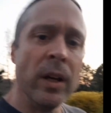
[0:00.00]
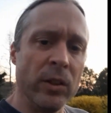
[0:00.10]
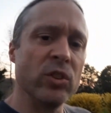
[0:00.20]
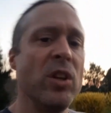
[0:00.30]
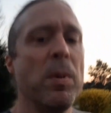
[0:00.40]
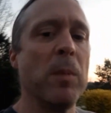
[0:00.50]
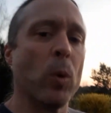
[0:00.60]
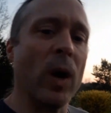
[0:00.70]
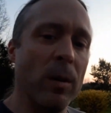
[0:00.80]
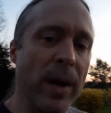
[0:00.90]
you'll see people
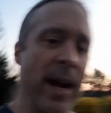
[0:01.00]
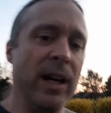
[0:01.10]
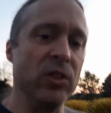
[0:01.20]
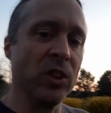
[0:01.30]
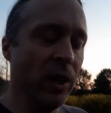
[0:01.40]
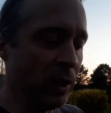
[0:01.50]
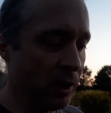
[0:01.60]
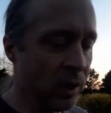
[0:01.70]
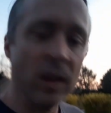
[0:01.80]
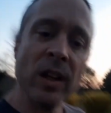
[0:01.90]
wearing masks.
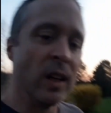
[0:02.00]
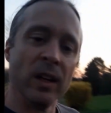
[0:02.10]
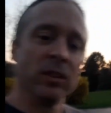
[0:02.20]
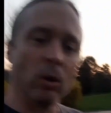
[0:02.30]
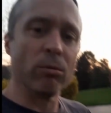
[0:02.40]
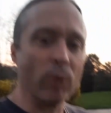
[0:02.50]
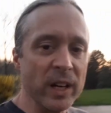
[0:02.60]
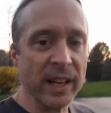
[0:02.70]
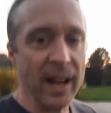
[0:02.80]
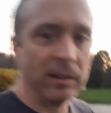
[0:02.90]
Don't
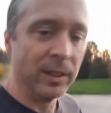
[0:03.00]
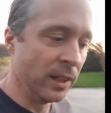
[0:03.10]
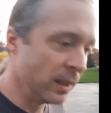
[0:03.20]
freak out.